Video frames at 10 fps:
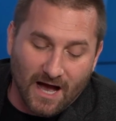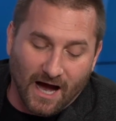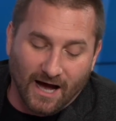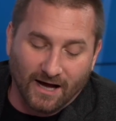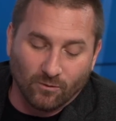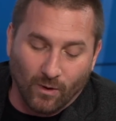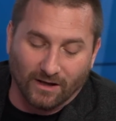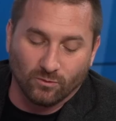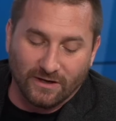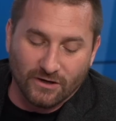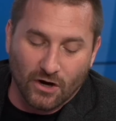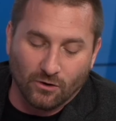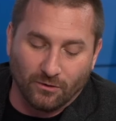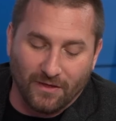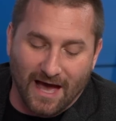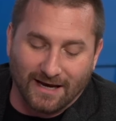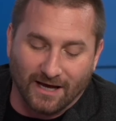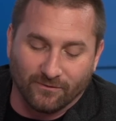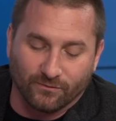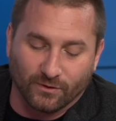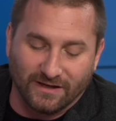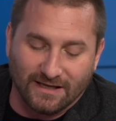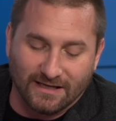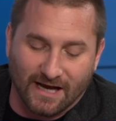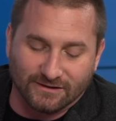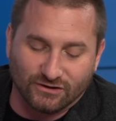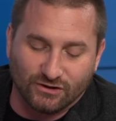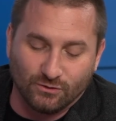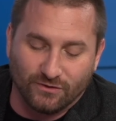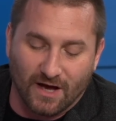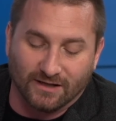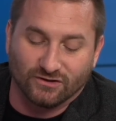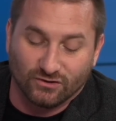uh, well, we know that uh, for the uh, two, uh,